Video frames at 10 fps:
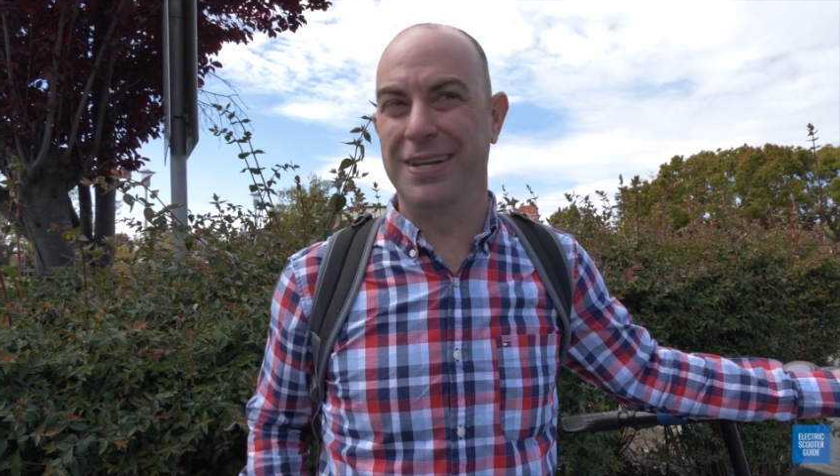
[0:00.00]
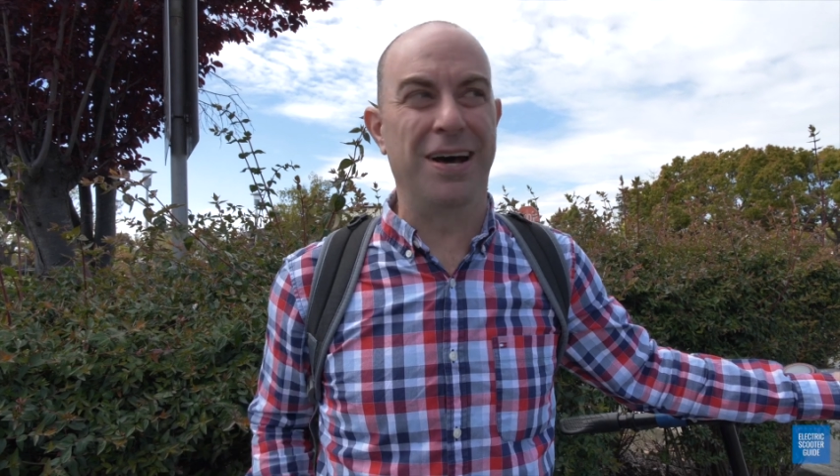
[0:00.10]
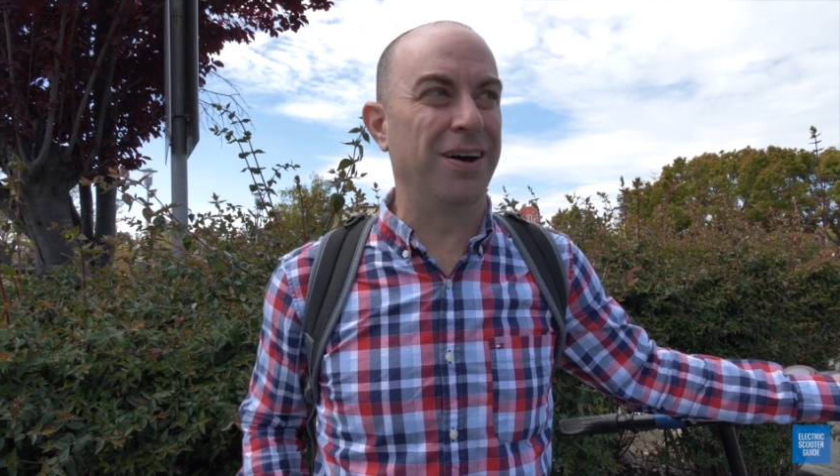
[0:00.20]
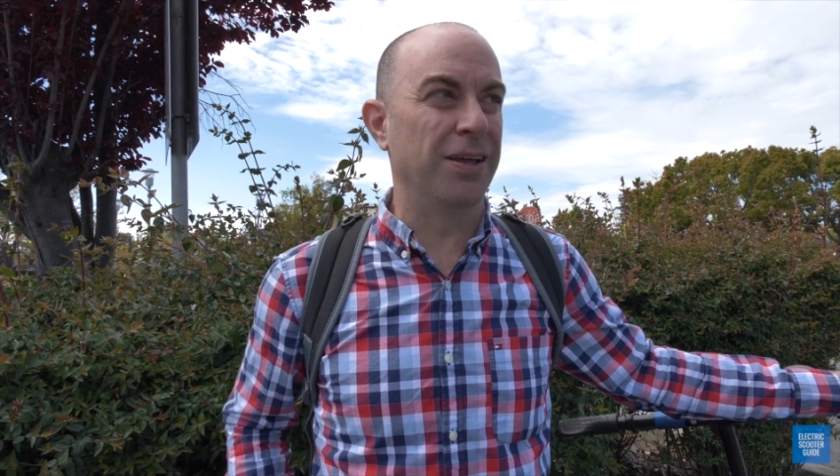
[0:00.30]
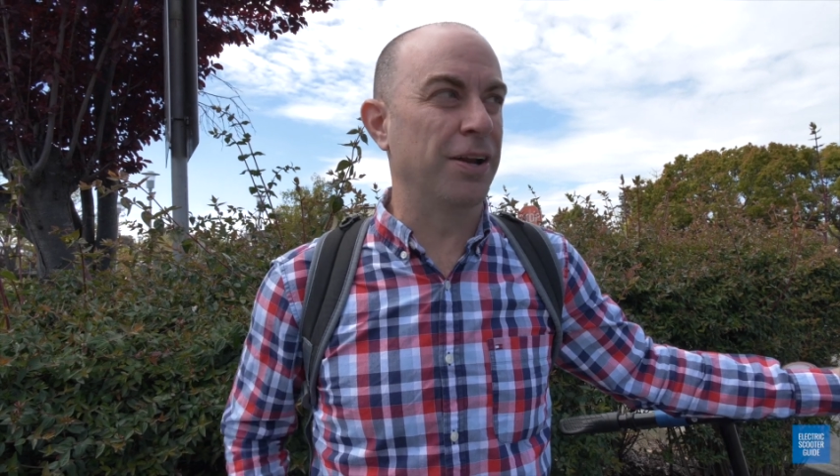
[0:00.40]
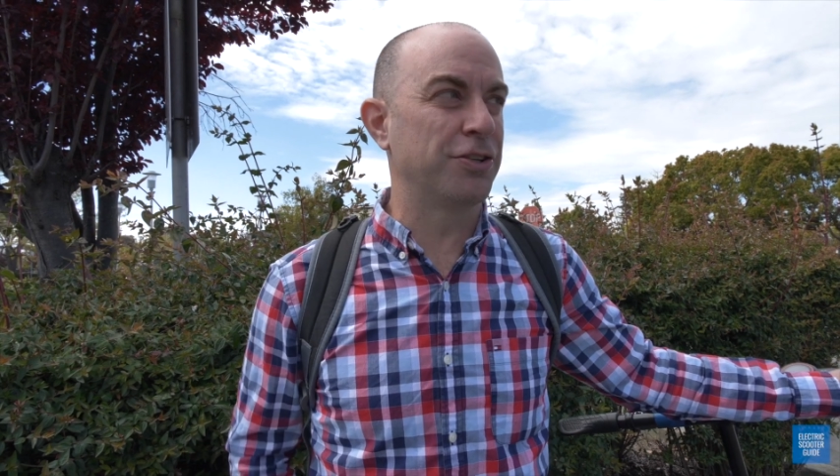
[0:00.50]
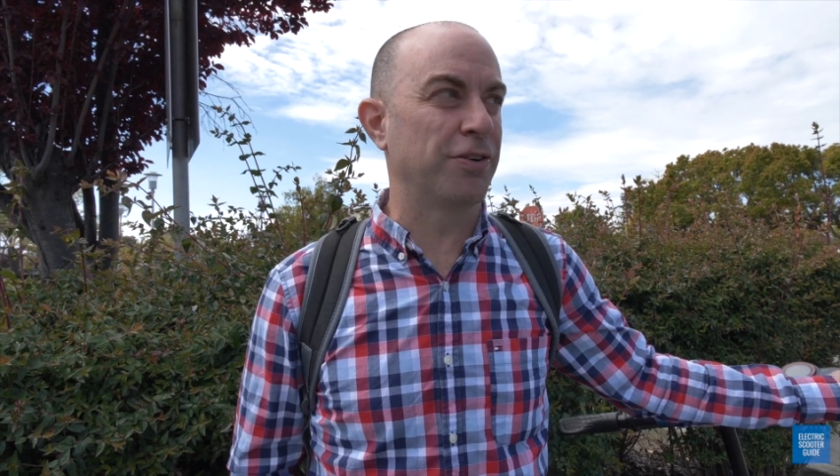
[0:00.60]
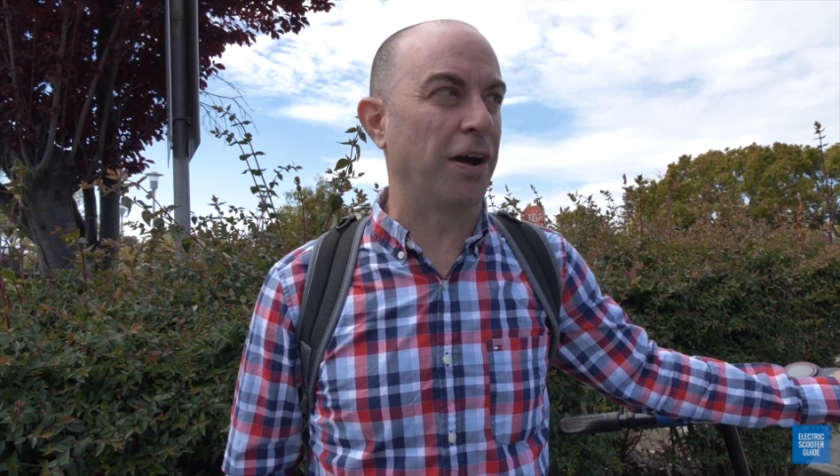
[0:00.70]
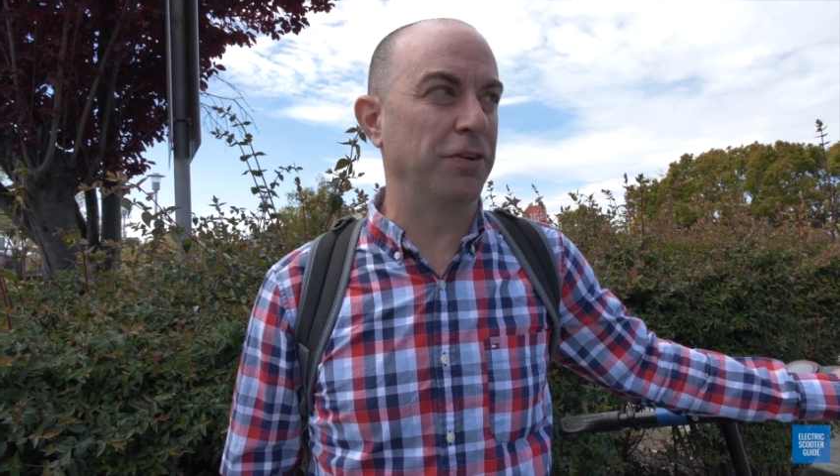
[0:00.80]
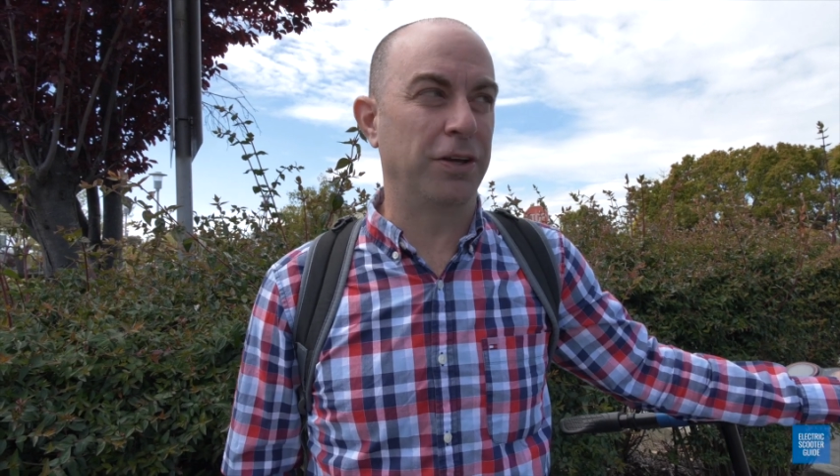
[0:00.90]
not a lot of
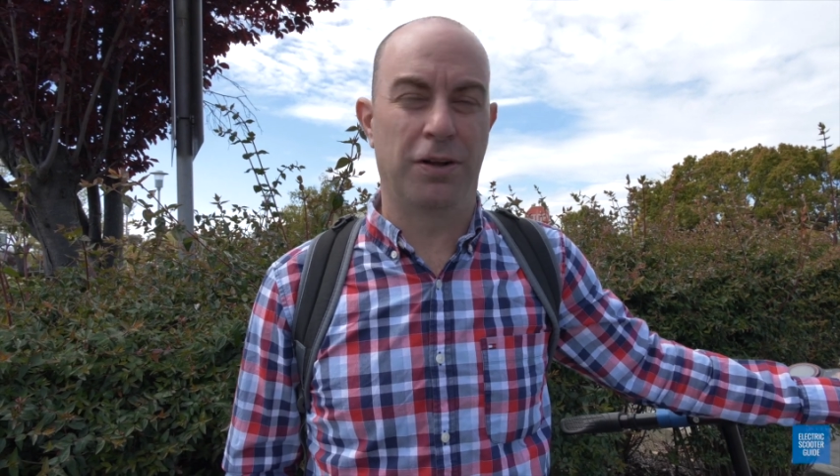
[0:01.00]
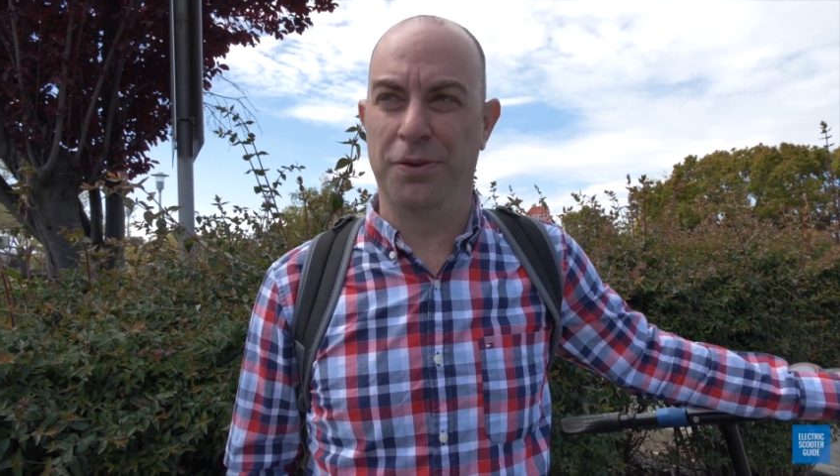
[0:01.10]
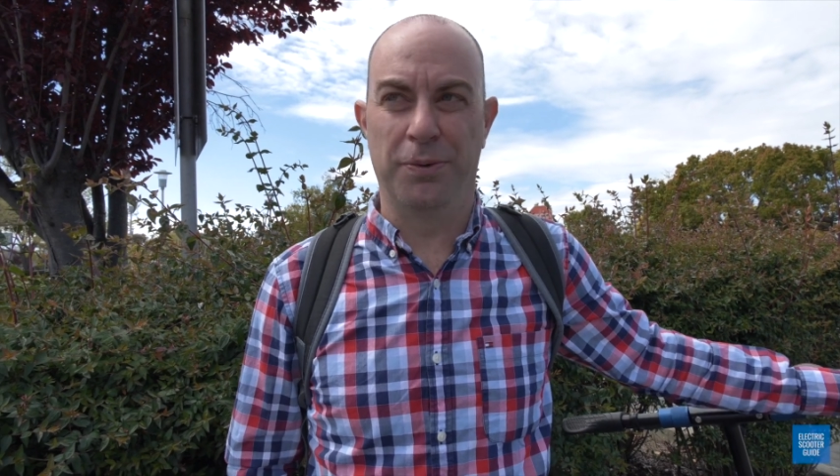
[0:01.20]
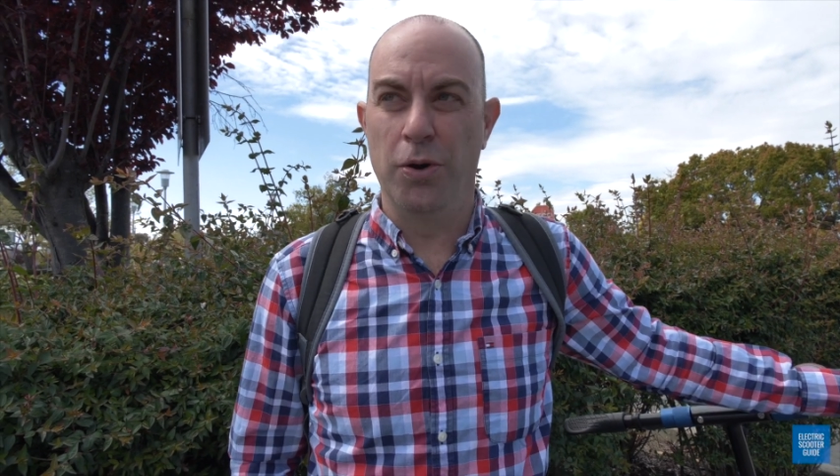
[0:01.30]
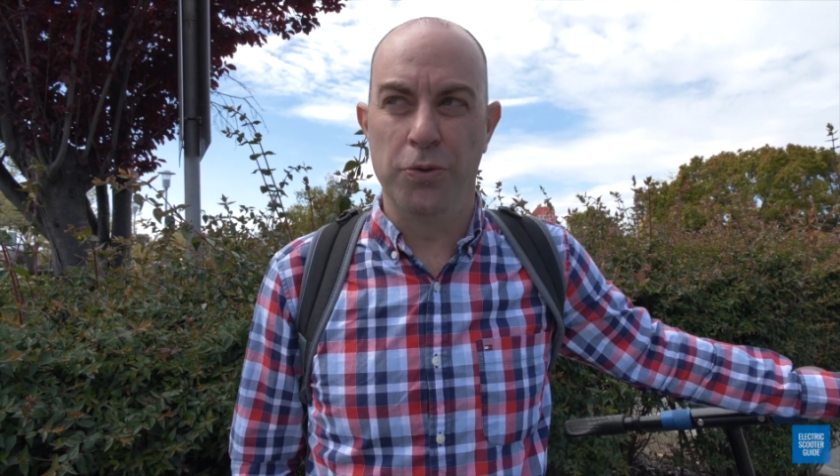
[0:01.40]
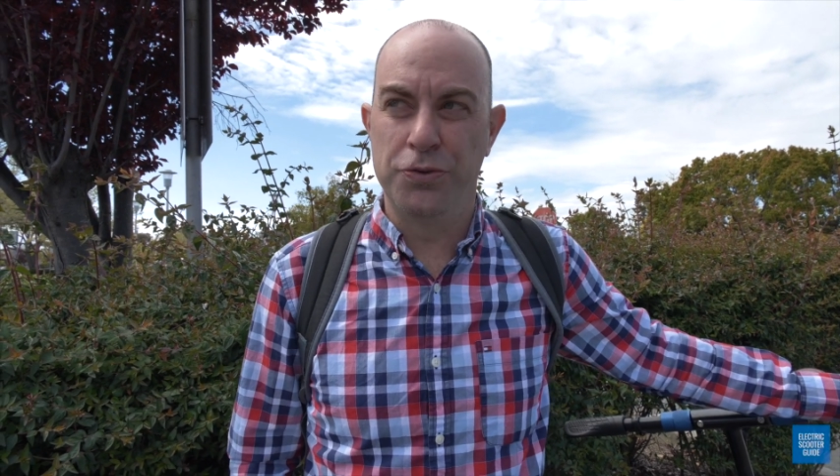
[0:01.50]
traffic on the road,